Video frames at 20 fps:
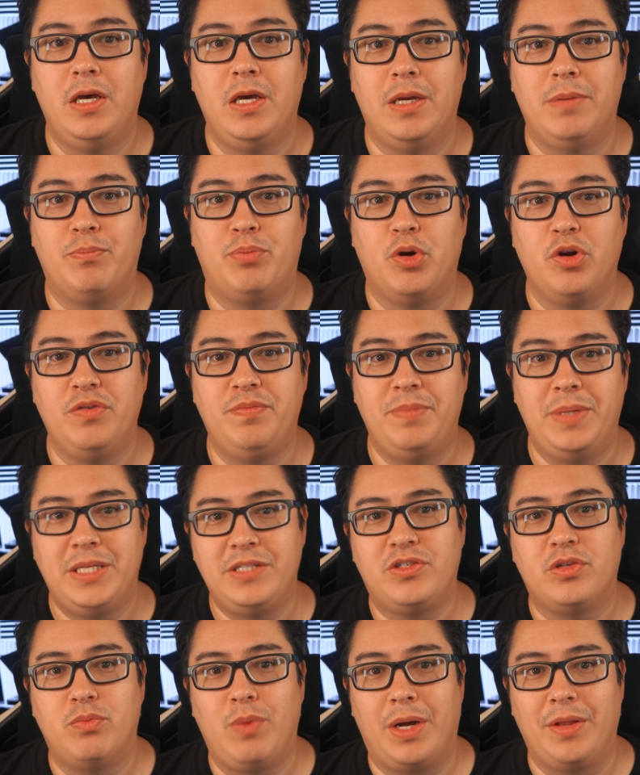
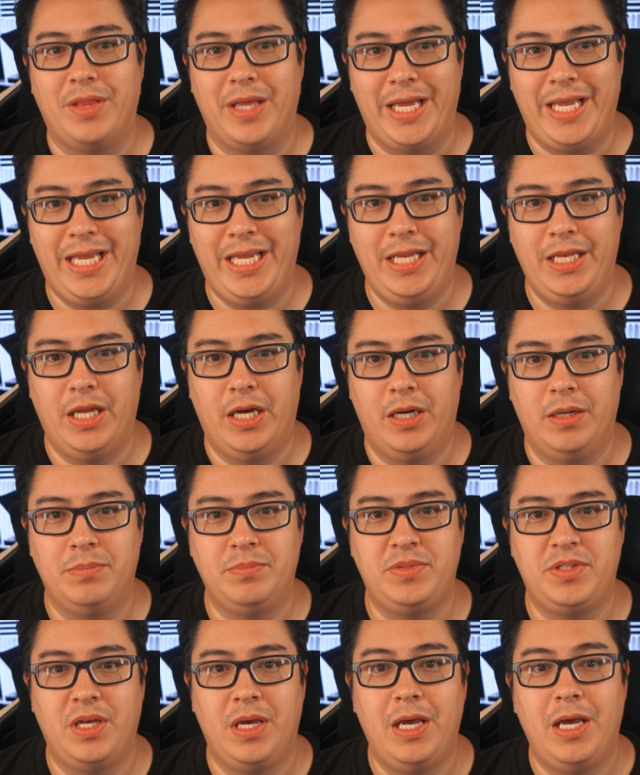improvements around the
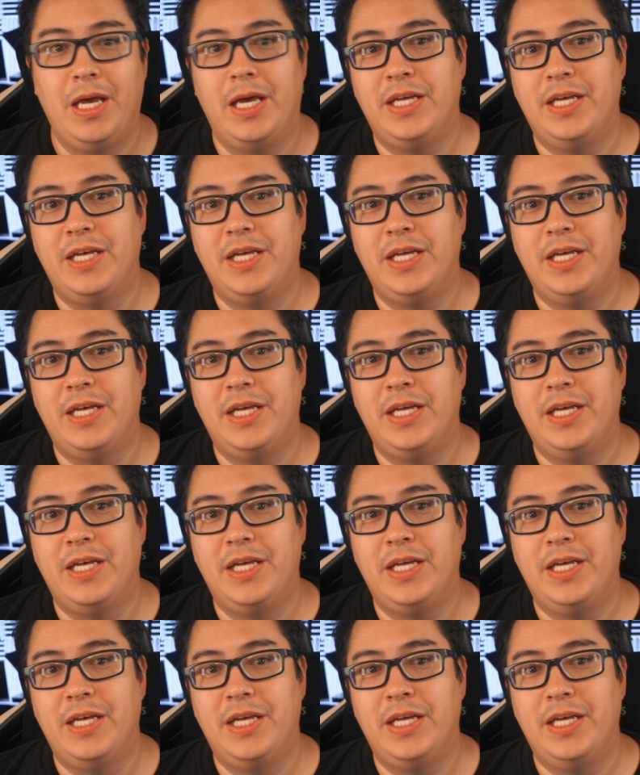enums,